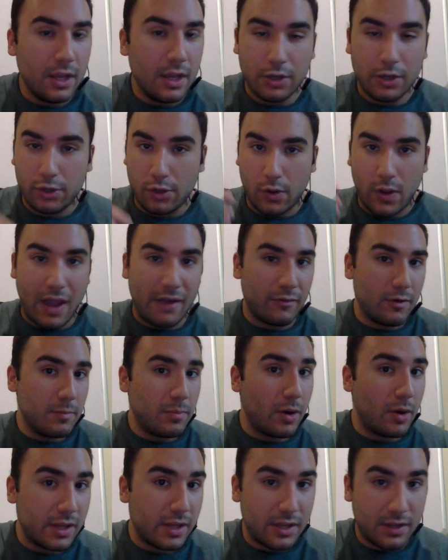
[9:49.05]
you know,
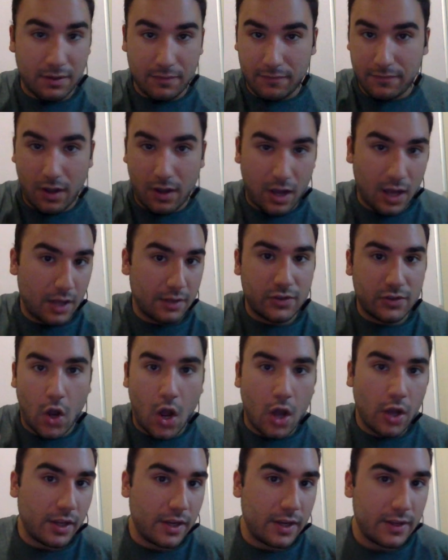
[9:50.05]
everybody in, uh,
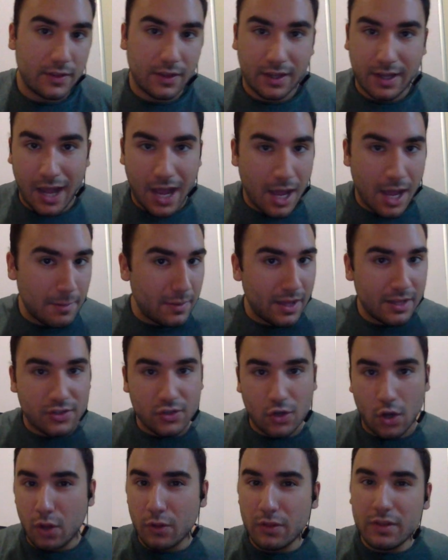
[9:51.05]
talking in the comments,
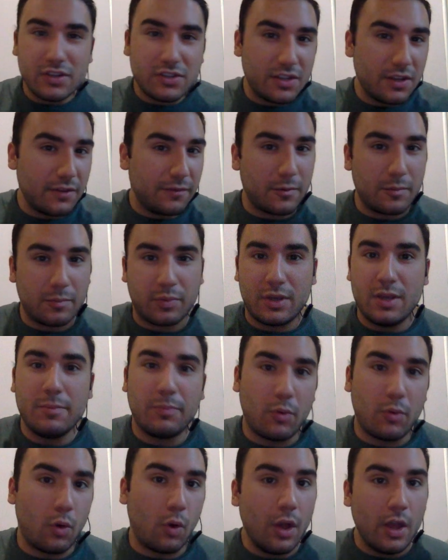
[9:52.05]
all these different
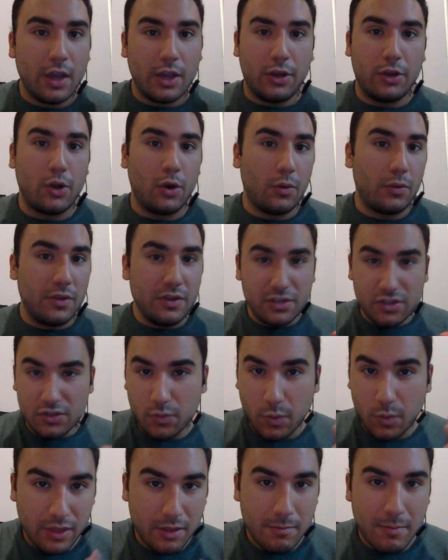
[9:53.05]
people, you know, this is
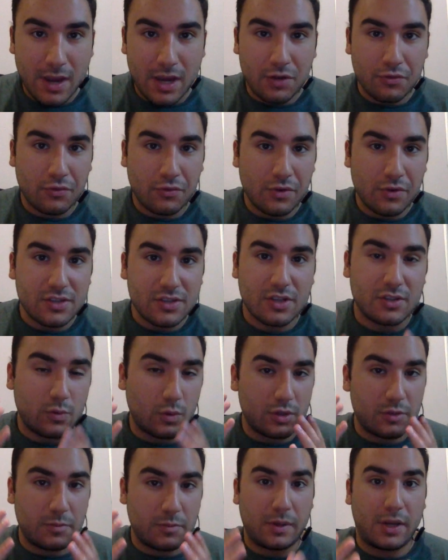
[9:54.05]
one of the main reasons
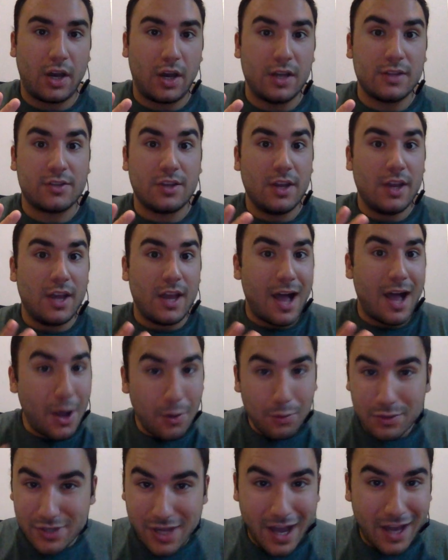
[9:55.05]
was because I
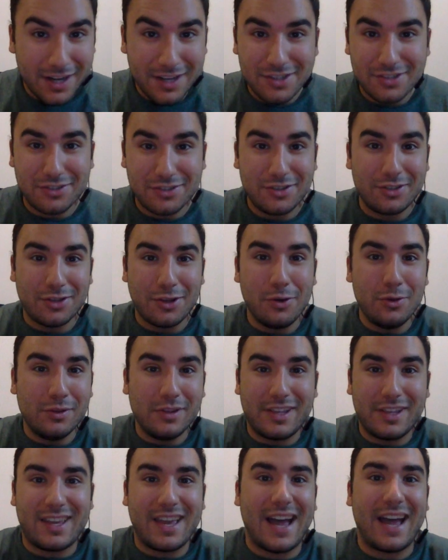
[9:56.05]
was honestly
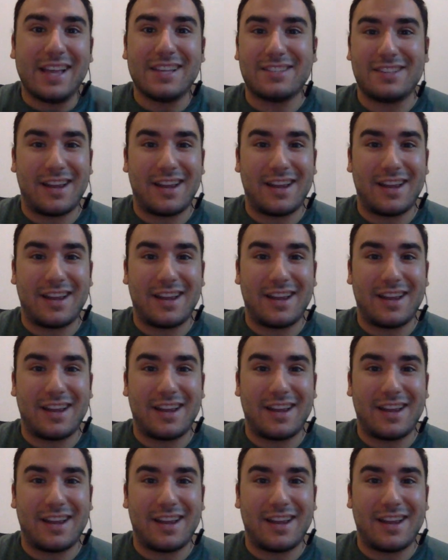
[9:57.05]
lonely, guys.